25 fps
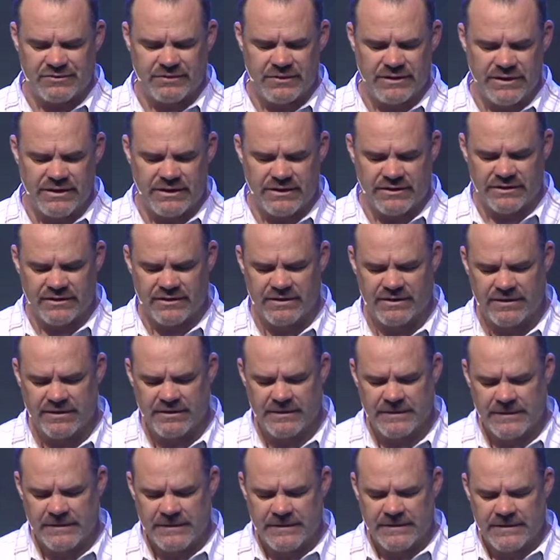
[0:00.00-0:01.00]
just want to
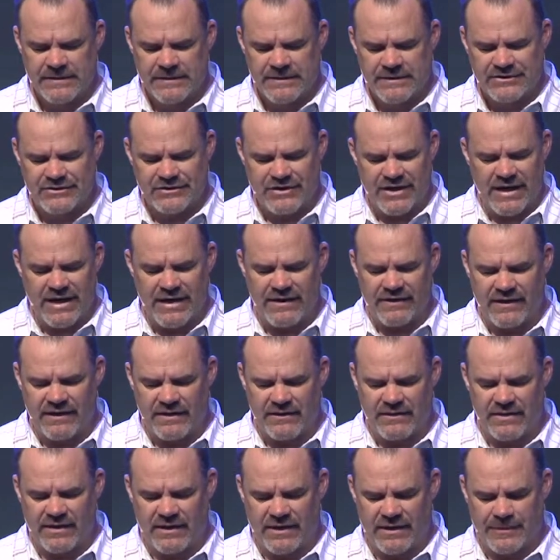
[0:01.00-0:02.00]
say
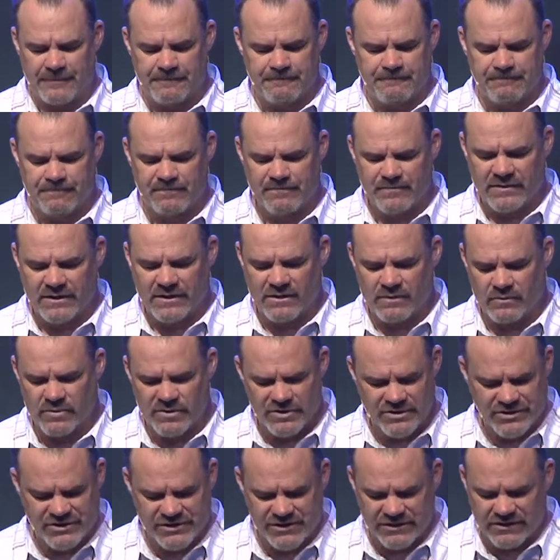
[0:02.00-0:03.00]
that um,
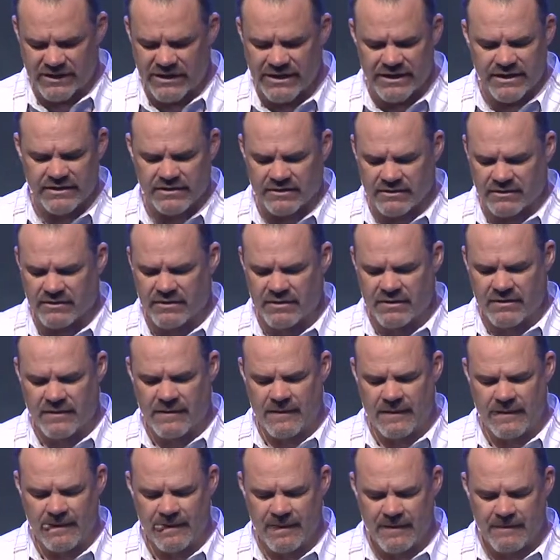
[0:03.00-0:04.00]
we're still in.
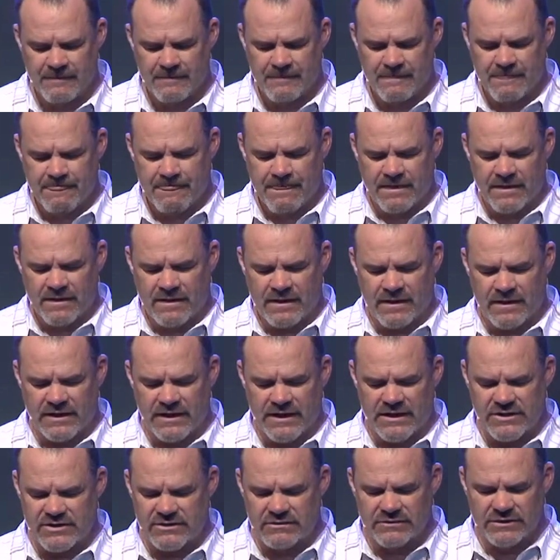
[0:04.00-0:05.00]

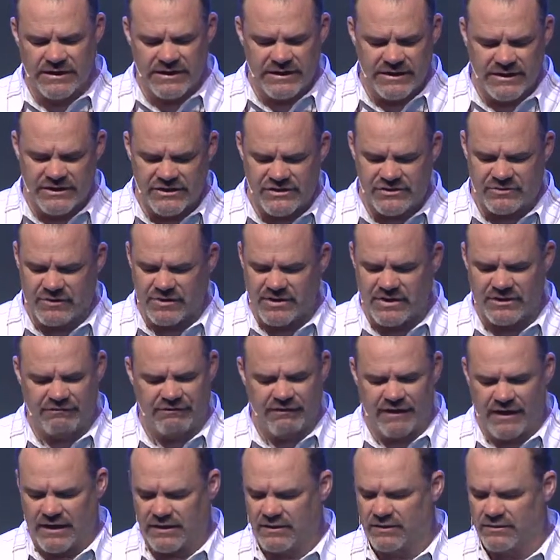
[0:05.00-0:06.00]
And as you lead us, we're
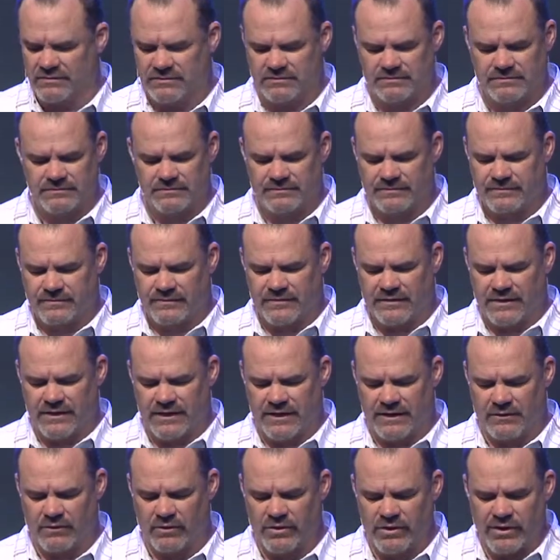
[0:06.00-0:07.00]
going to follow.
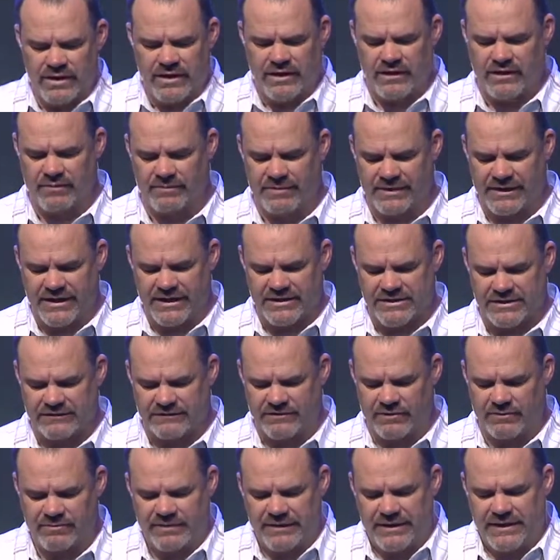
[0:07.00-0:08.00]
And we're here because
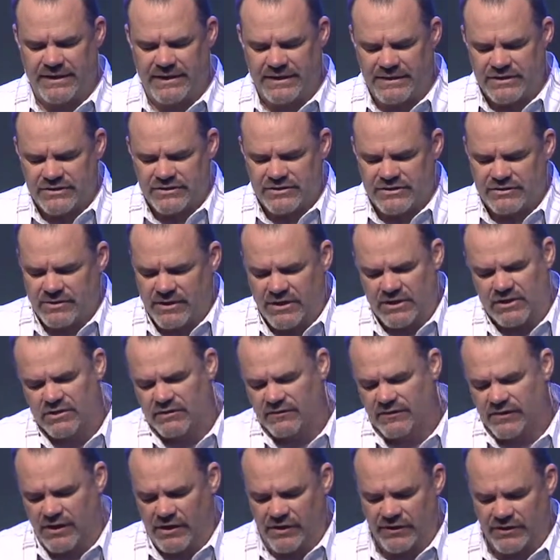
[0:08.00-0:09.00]
of obedience to what
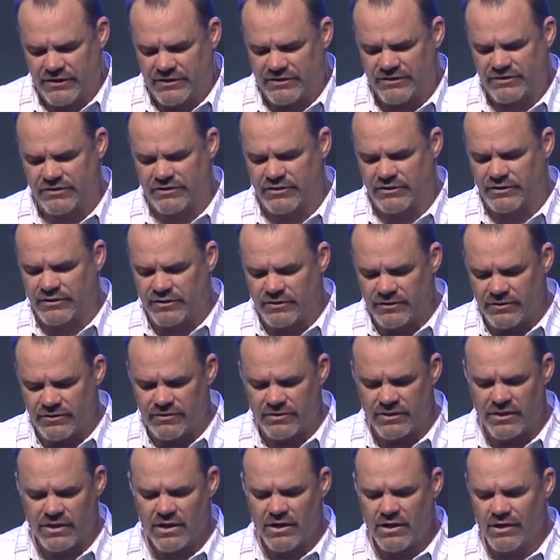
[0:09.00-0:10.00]
you've called us to
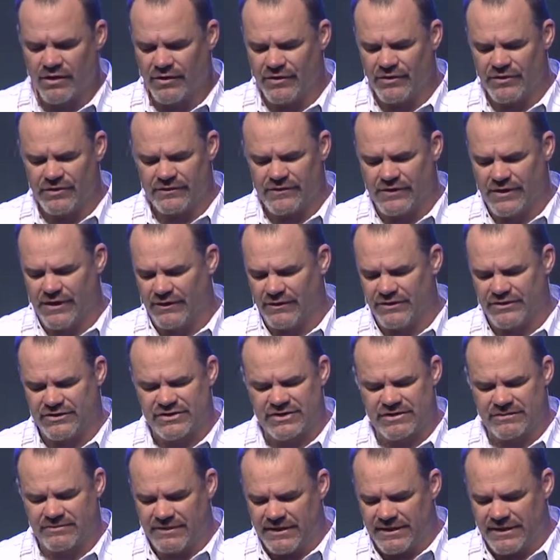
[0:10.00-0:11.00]
do, who you've called
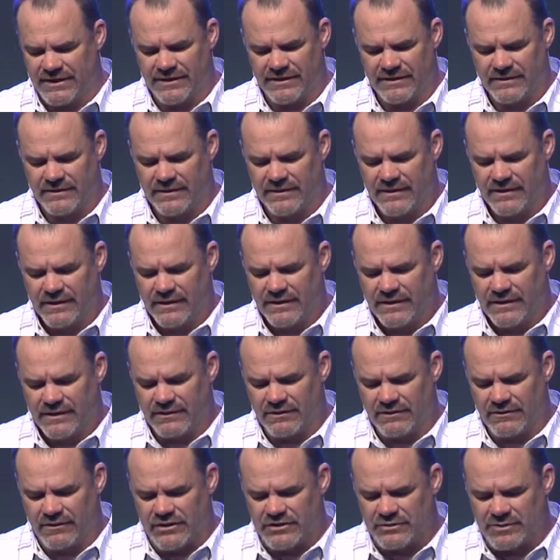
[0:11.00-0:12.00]
us to be.
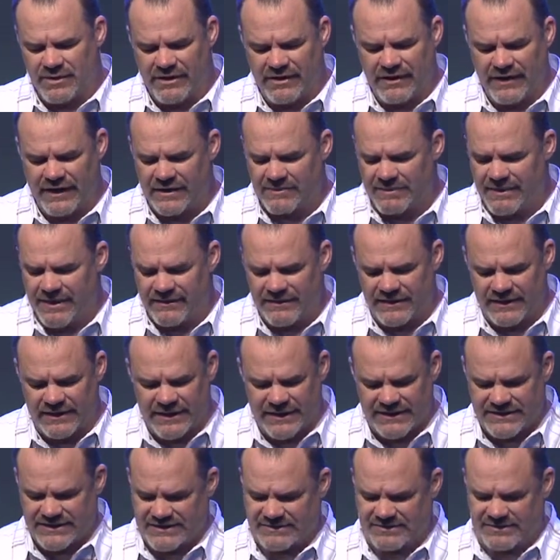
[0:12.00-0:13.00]
And Lord, as we think about the
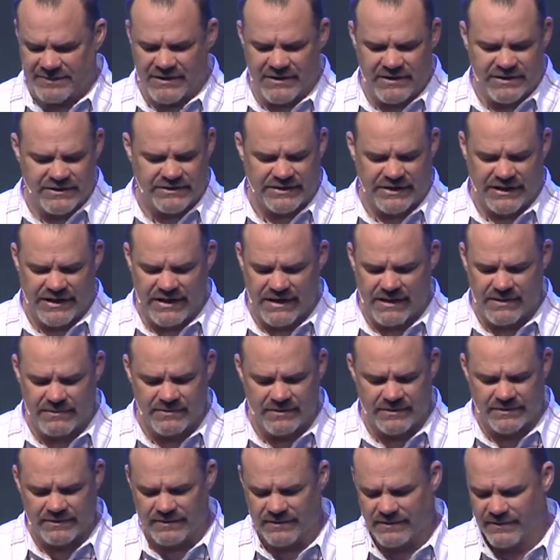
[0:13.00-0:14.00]
next period of
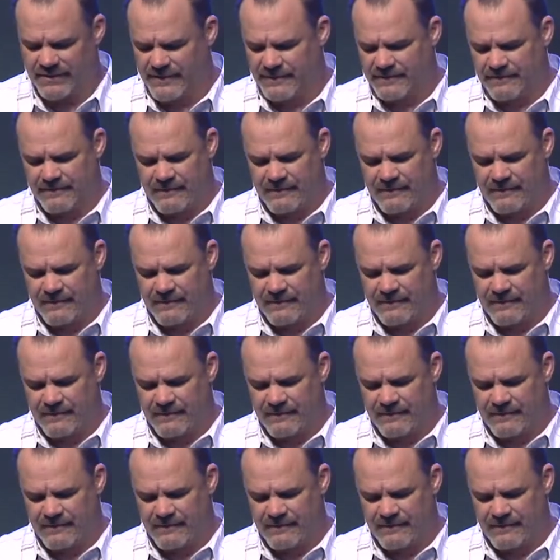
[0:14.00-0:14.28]
time, and